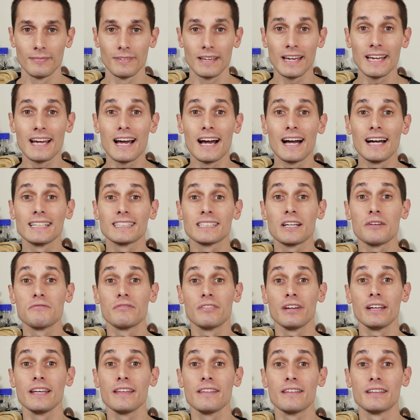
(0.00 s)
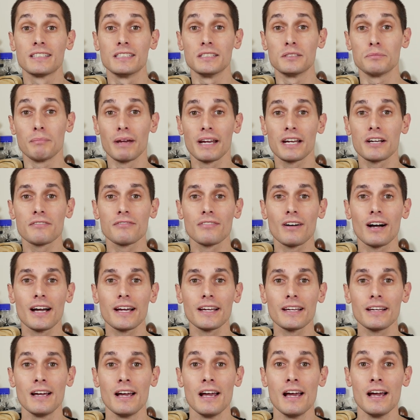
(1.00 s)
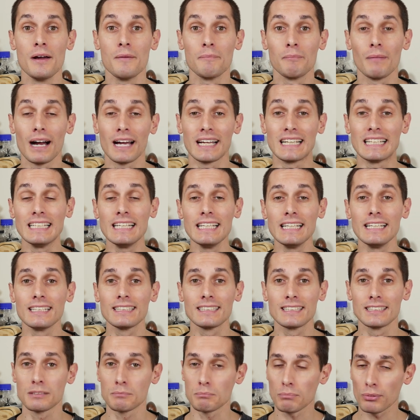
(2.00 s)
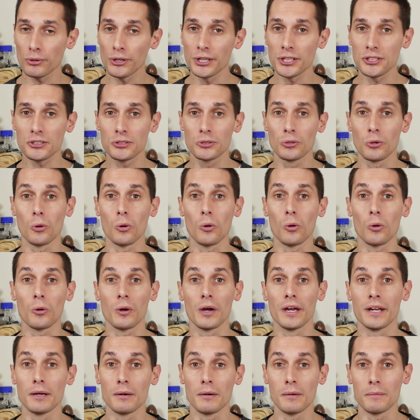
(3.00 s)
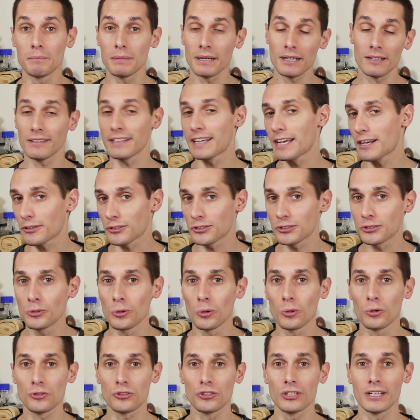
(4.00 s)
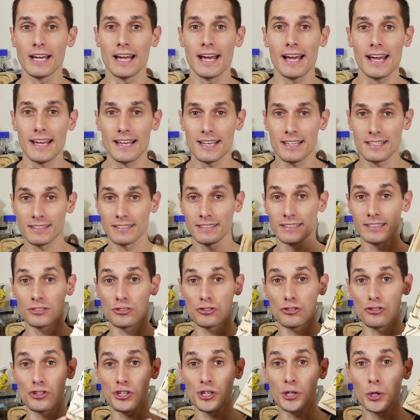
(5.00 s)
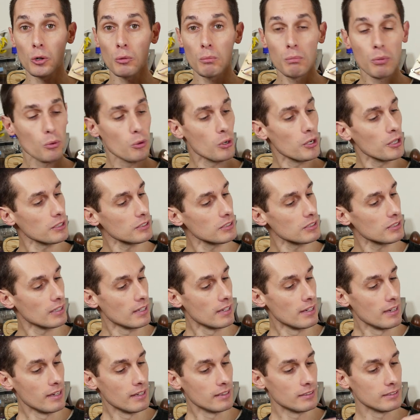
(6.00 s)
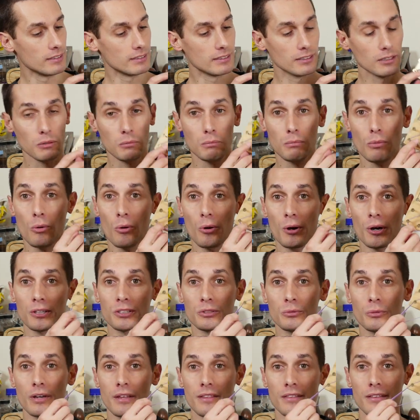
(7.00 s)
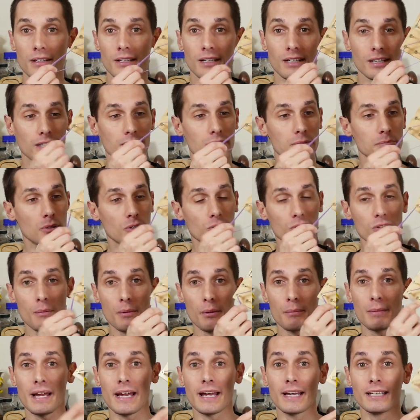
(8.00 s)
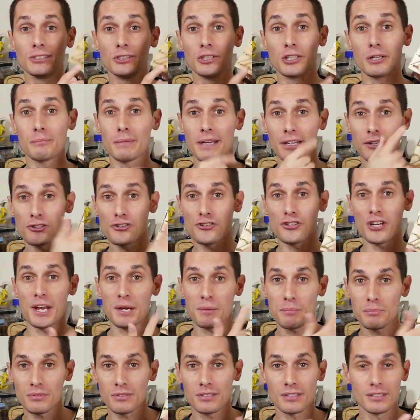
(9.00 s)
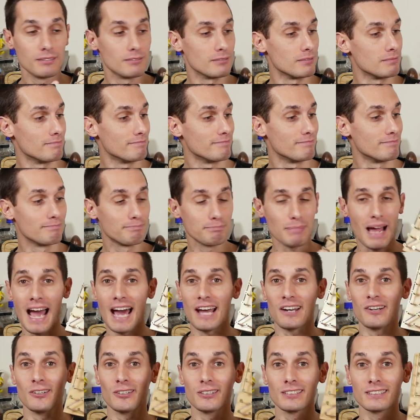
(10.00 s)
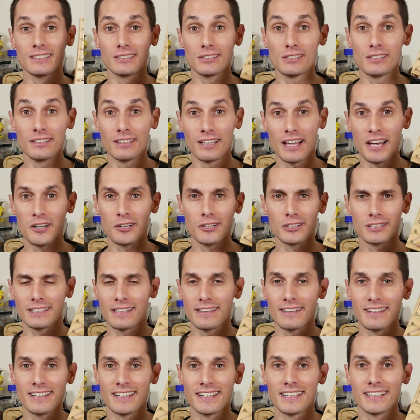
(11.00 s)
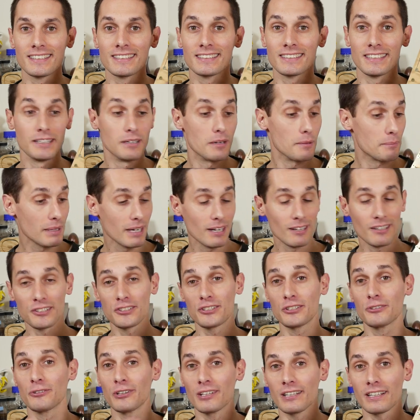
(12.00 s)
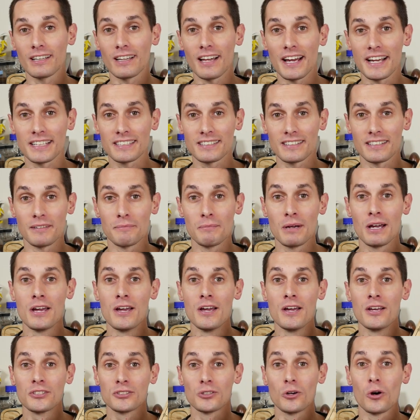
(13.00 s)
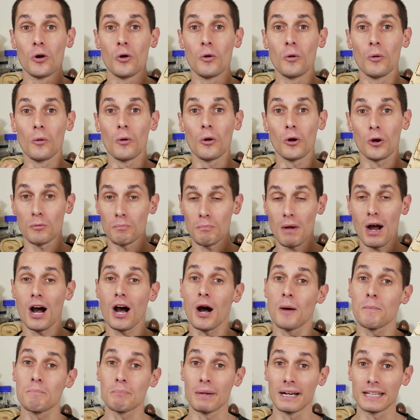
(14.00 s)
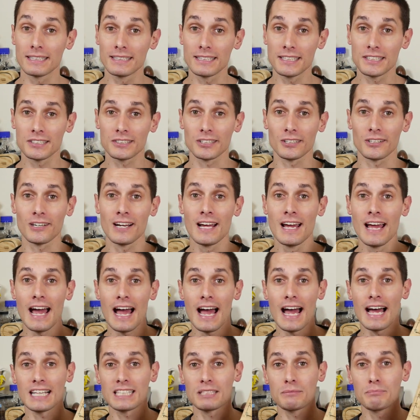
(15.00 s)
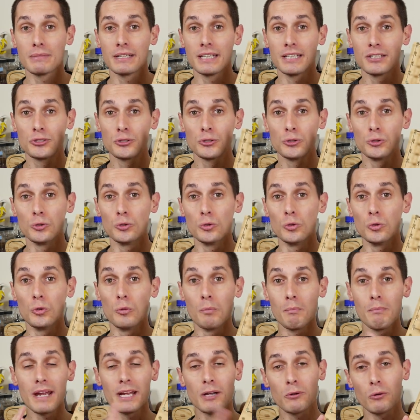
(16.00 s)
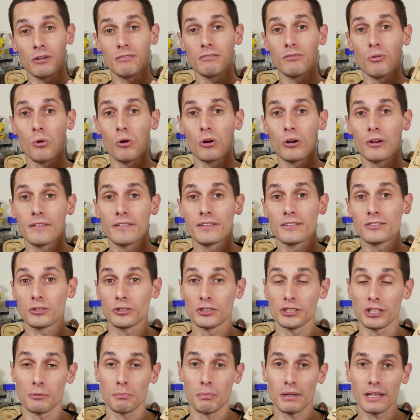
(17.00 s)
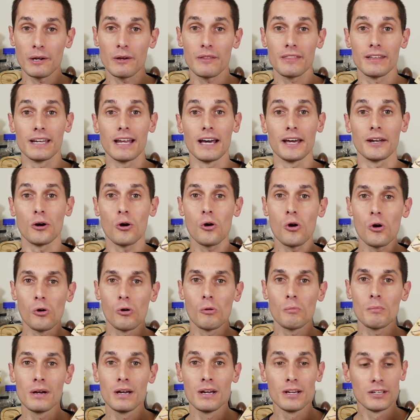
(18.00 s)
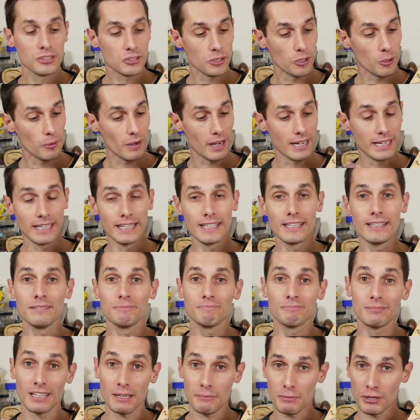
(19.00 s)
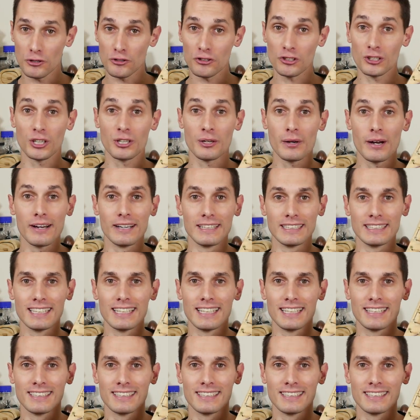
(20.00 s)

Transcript: Hey guys, I'm Vinny, this is Makify. My niece is in preschool and apparently at her school she has these geoboards, these little boards with, you put rubber bands, you can make shapes and patterns and letters and things, and apparently she really likes them. So her mom, my sister, asked me to make one for her so she could play with it at home, so I did, and I'm going to show you how I did